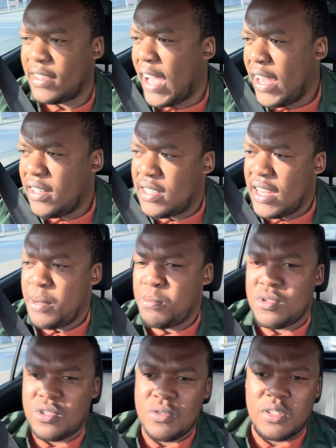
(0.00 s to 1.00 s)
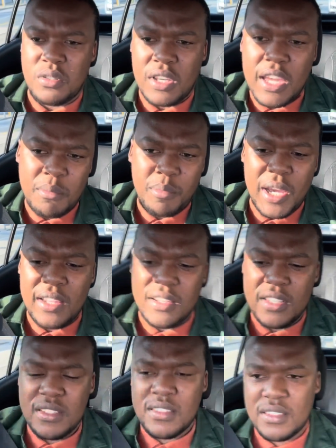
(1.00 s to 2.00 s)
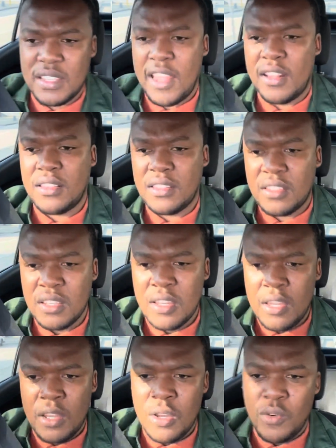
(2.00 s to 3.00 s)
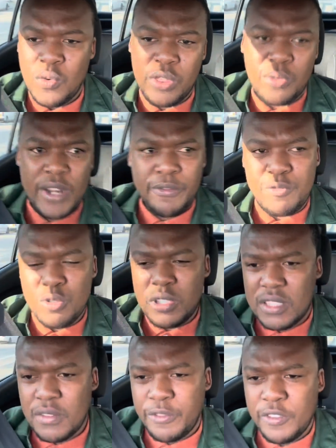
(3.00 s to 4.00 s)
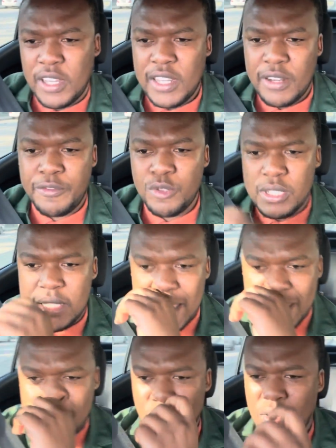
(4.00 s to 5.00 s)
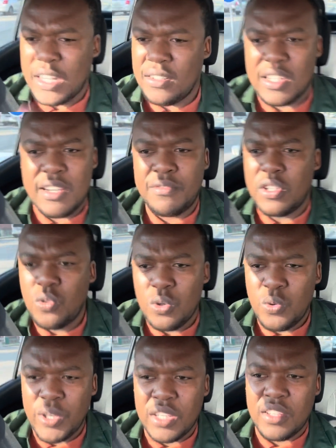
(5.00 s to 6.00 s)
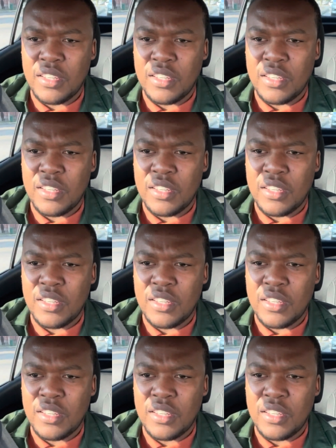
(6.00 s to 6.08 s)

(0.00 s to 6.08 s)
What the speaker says: items, you can buy this, and with one full tank you can drive the whole week.